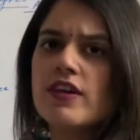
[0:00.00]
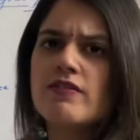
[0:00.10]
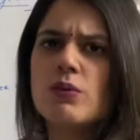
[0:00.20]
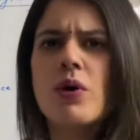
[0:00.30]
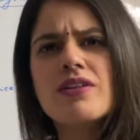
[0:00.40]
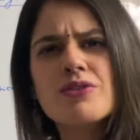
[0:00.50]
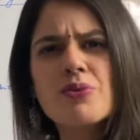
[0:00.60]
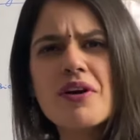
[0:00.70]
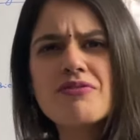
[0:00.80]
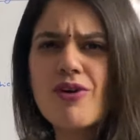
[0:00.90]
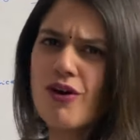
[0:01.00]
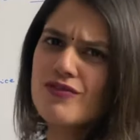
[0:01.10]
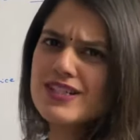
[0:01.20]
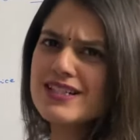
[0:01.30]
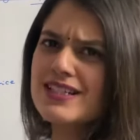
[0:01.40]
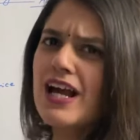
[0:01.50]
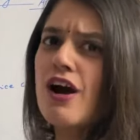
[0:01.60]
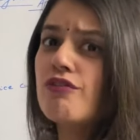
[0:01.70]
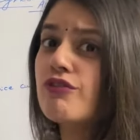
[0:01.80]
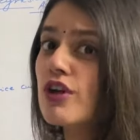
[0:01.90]
level, what is QF? Obviously,
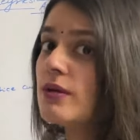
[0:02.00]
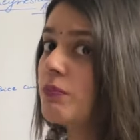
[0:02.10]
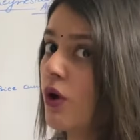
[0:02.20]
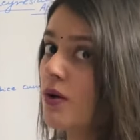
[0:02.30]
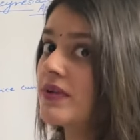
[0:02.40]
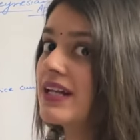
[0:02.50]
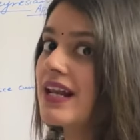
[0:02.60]
full employment